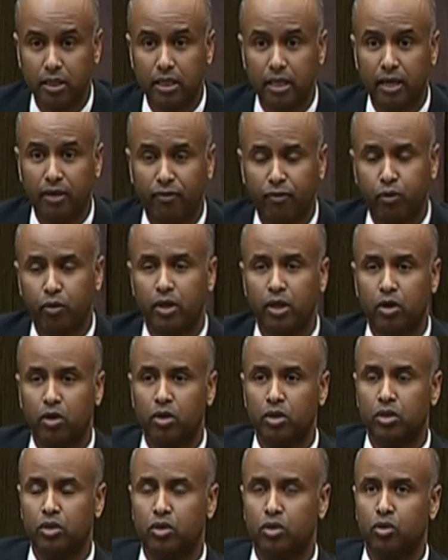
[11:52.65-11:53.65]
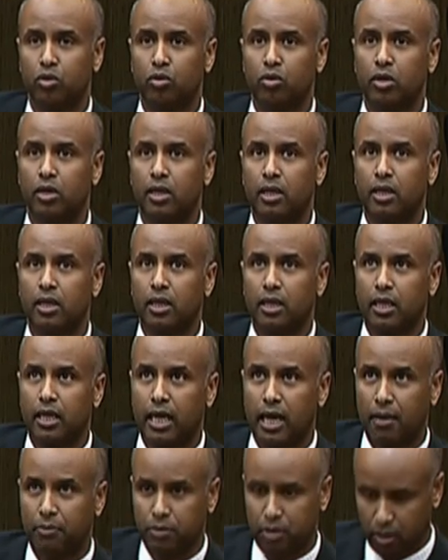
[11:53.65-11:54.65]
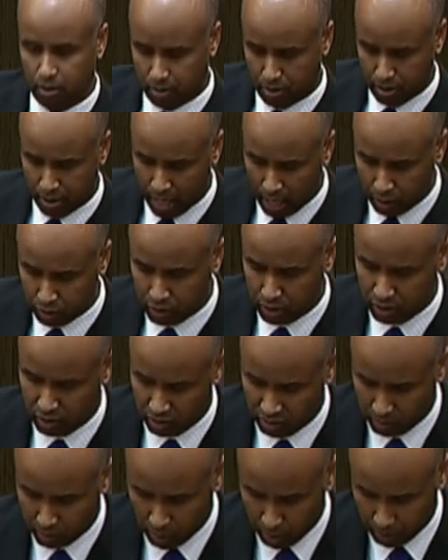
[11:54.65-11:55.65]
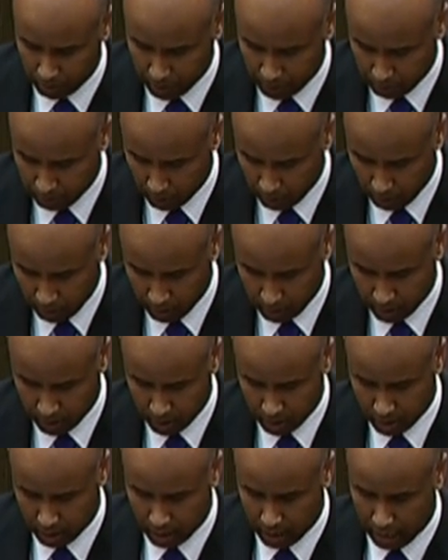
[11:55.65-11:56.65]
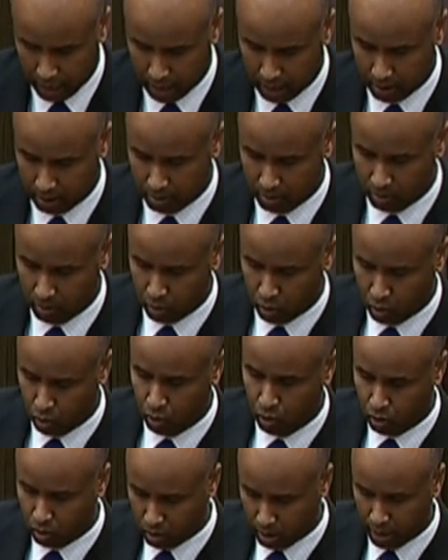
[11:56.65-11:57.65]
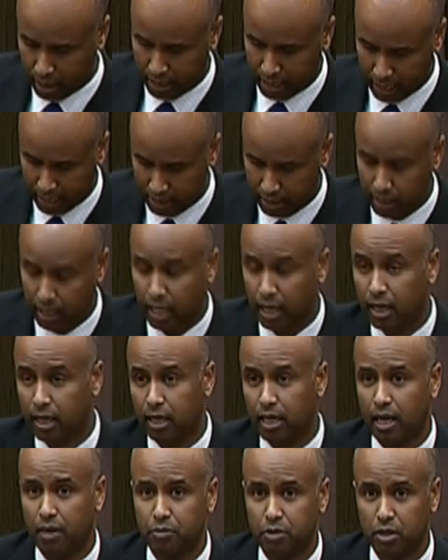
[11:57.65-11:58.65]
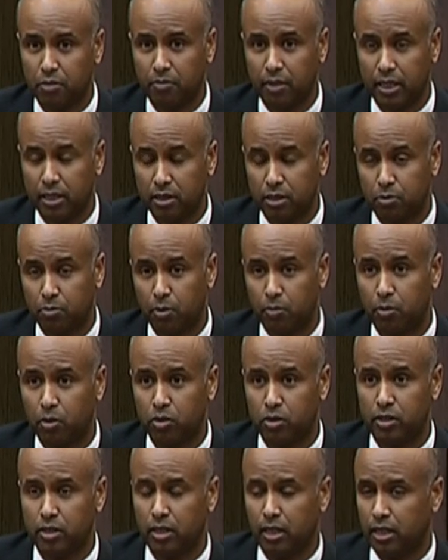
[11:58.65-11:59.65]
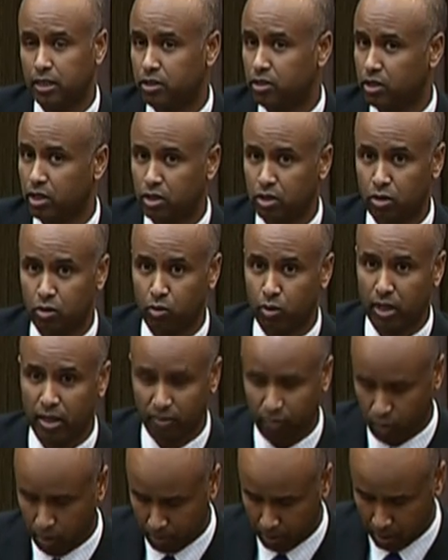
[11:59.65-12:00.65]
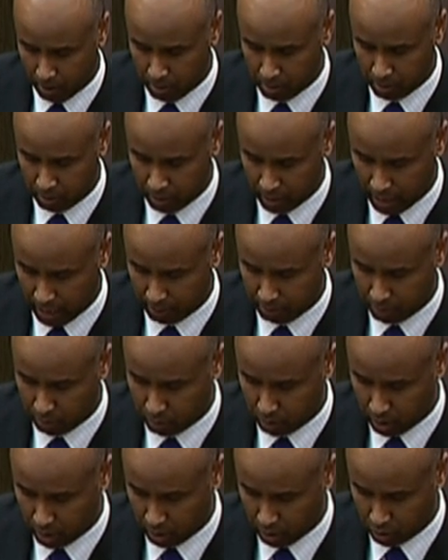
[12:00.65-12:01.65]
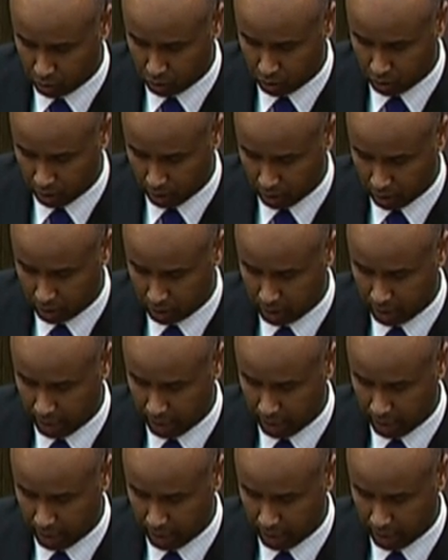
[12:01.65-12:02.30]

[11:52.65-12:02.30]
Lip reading: if we're going to capture thousands of more people who, again, are captured by this proposed legislation, we have no problem with that, but we also urge